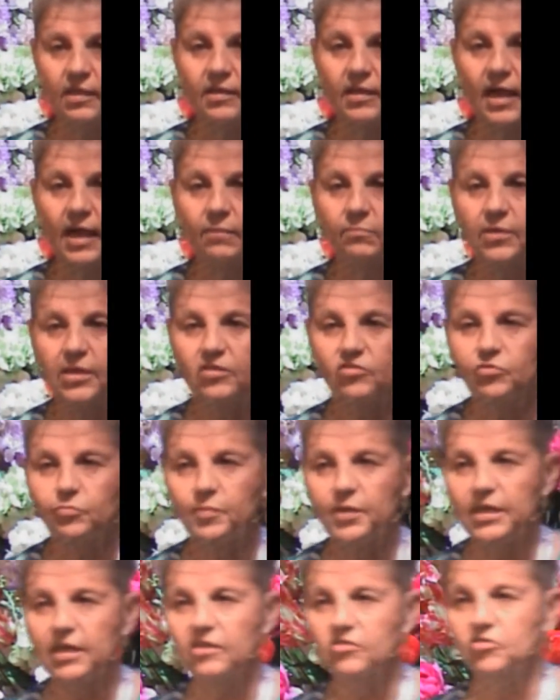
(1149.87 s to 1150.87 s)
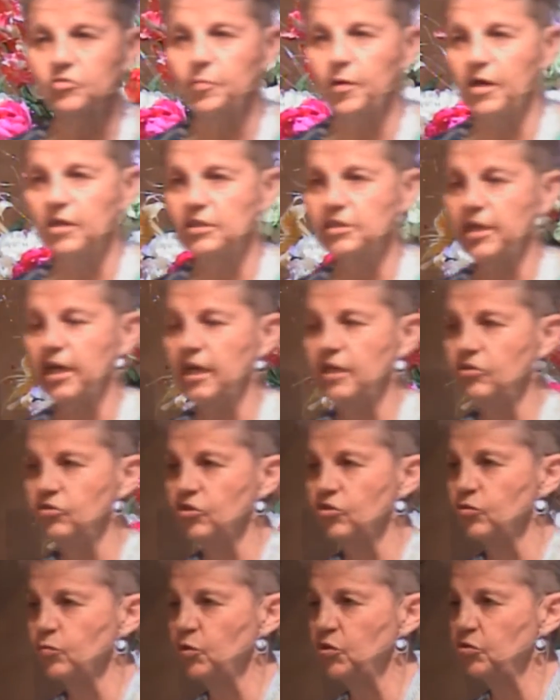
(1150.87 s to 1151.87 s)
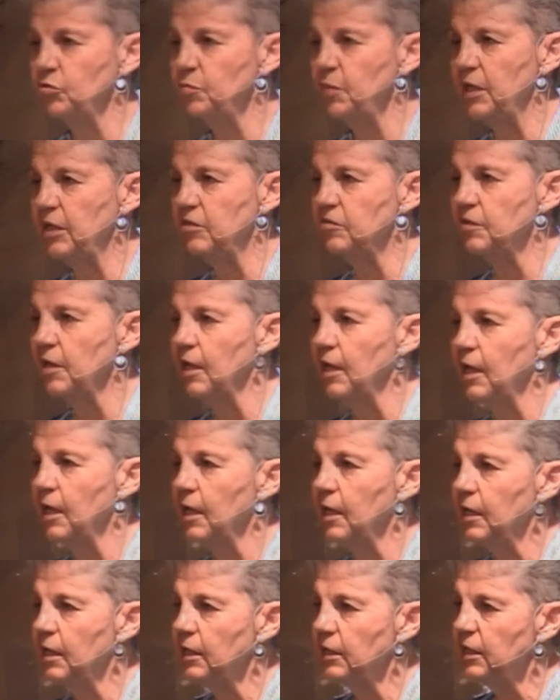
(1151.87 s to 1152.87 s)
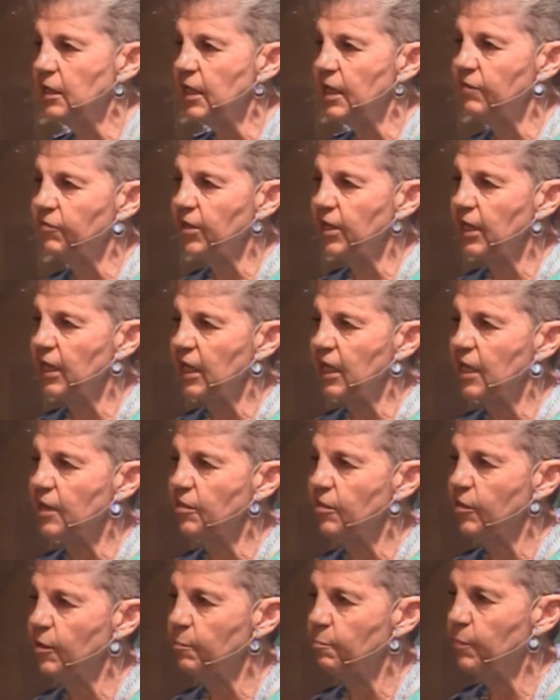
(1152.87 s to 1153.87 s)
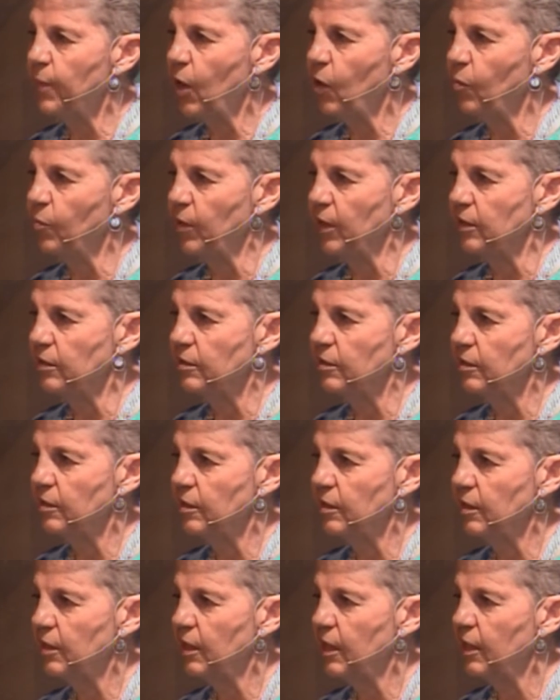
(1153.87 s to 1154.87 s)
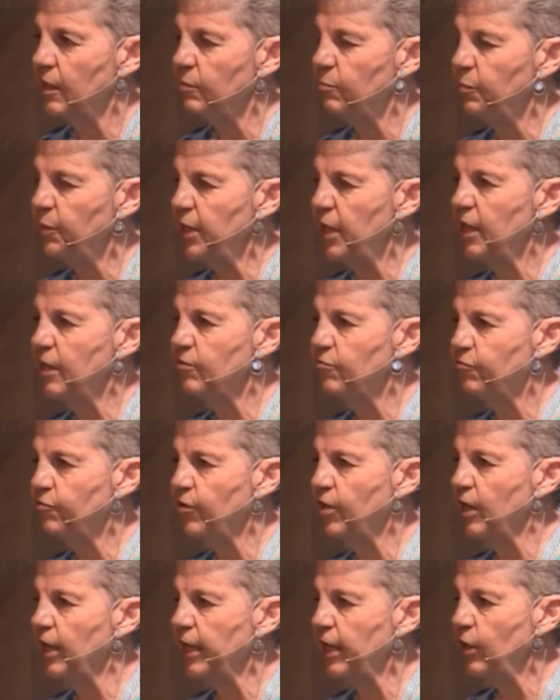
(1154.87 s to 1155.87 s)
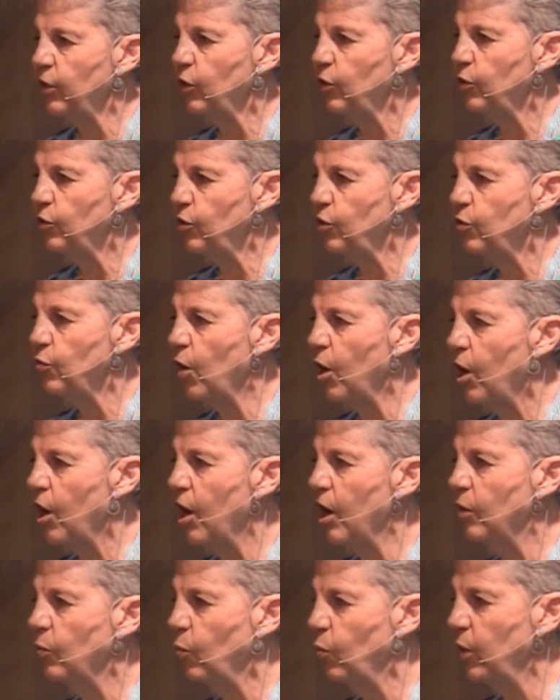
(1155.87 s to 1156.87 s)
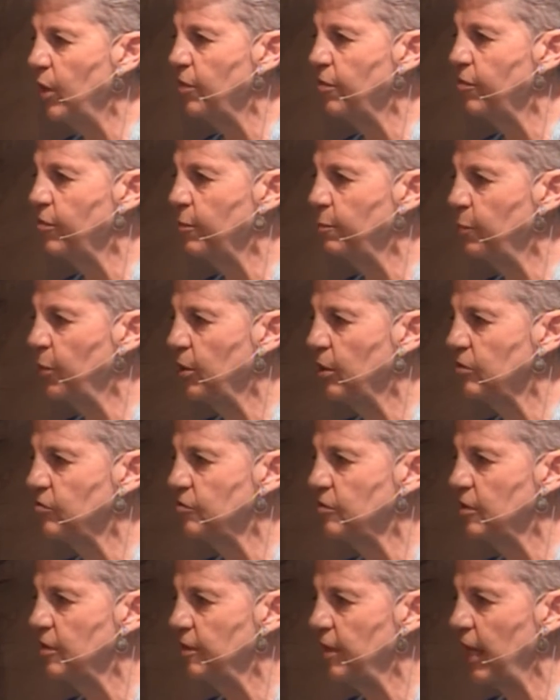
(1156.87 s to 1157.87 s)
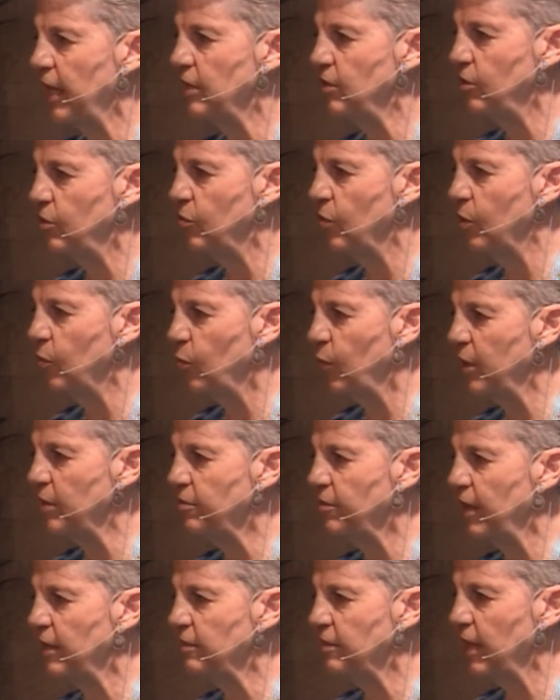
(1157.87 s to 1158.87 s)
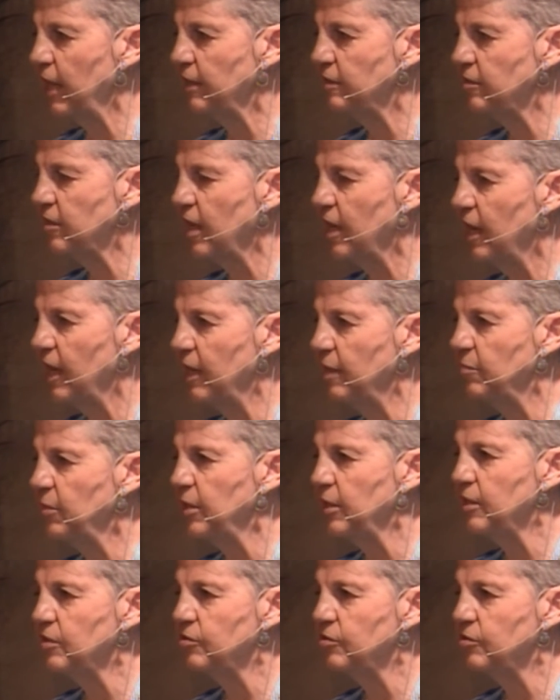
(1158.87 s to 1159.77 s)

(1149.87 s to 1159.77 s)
That means being spontaneous, which means living in the moment. Being fully who you are with the person that you are with at that time.